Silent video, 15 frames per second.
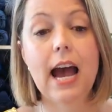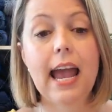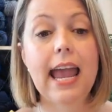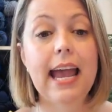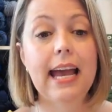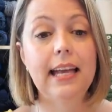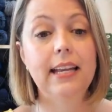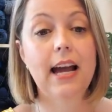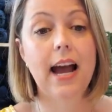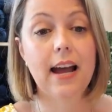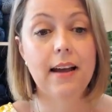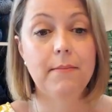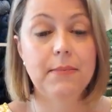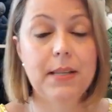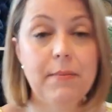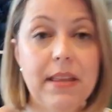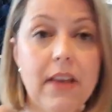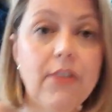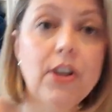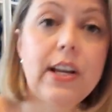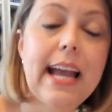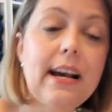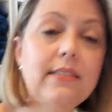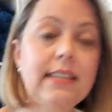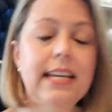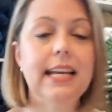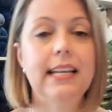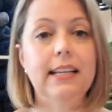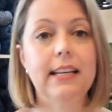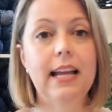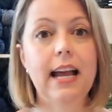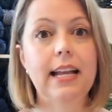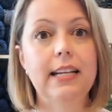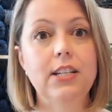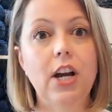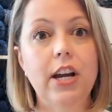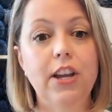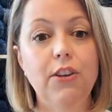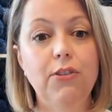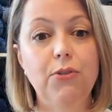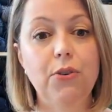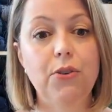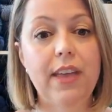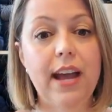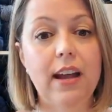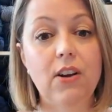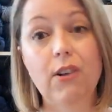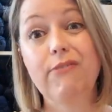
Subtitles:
And some of the other gals can kind of talk you through that,